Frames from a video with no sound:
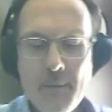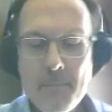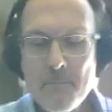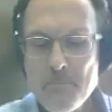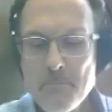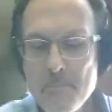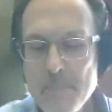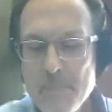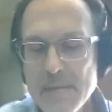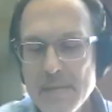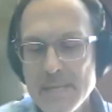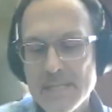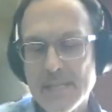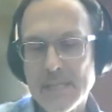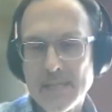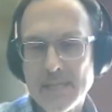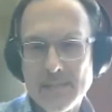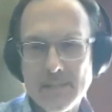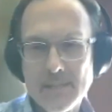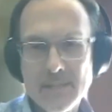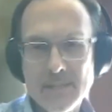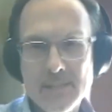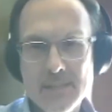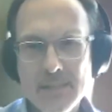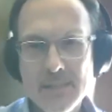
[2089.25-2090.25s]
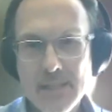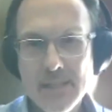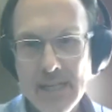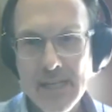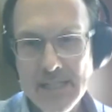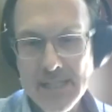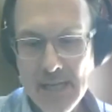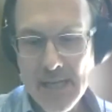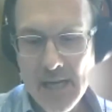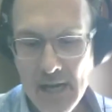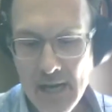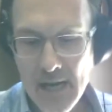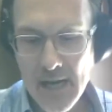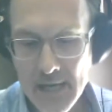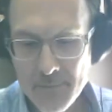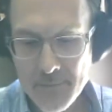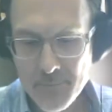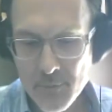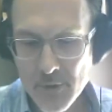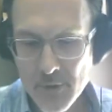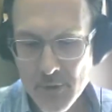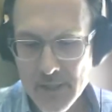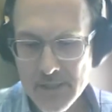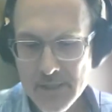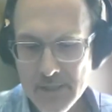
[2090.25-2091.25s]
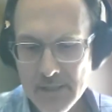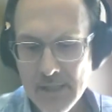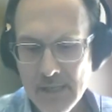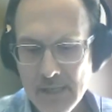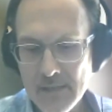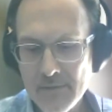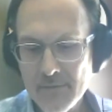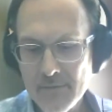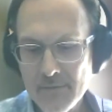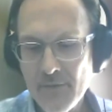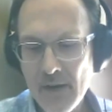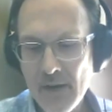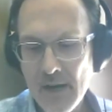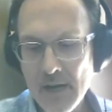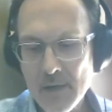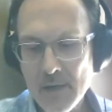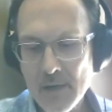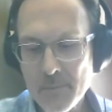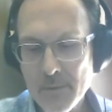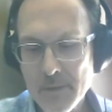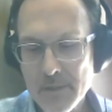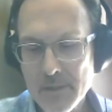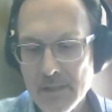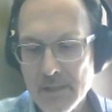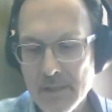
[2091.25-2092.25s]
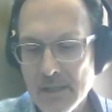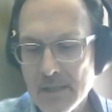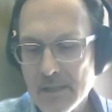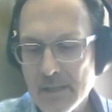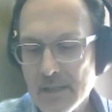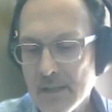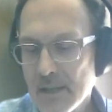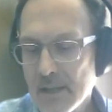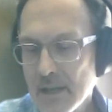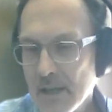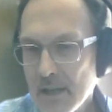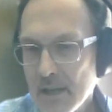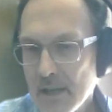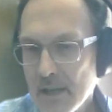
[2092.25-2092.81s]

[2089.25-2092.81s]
meetings in a hybrid environment? And